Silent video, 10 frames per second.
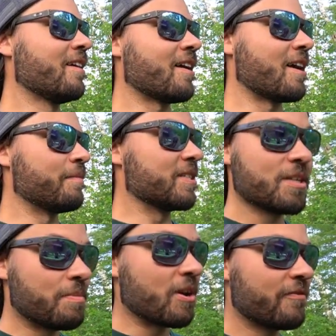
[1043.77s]
Um, is
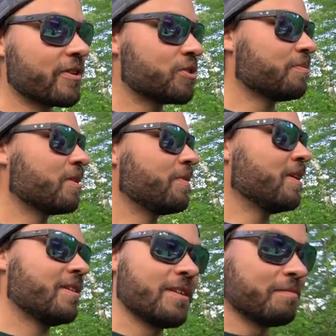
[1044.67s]
he a better fisherman than
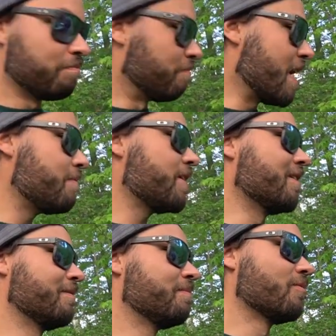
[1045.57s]
me? Maybe.